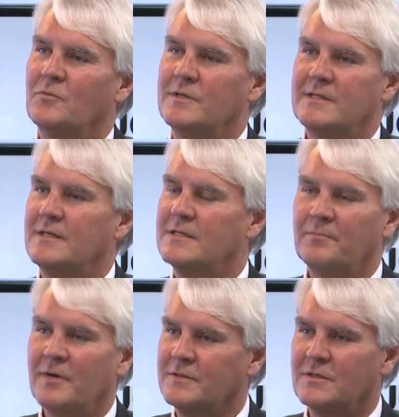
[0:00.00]
We're seeing
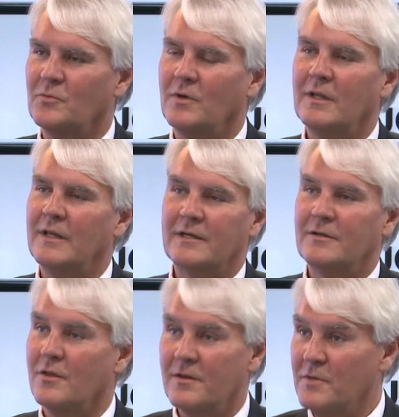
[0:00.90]
some parts of the world,
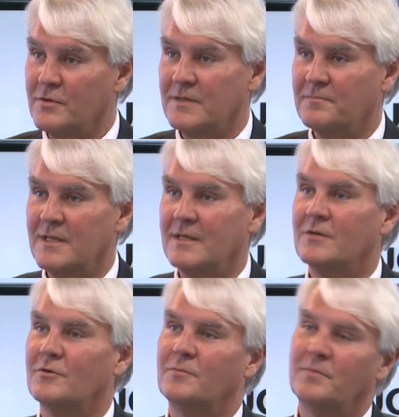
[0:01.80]
like northern
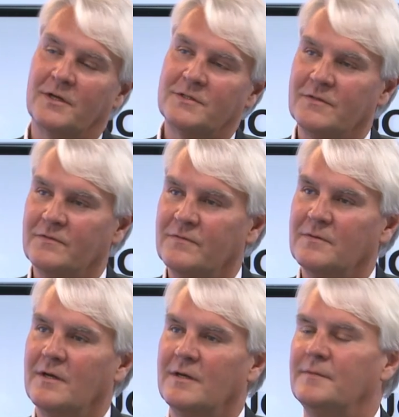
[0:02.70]
Mozambique or parts of
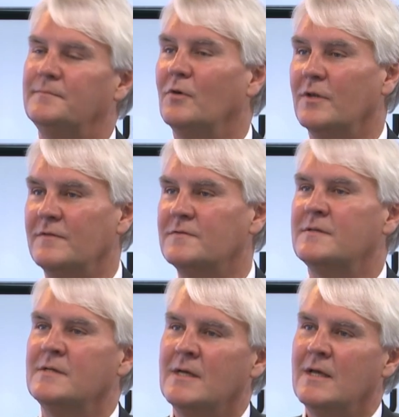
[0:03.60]
Maldives,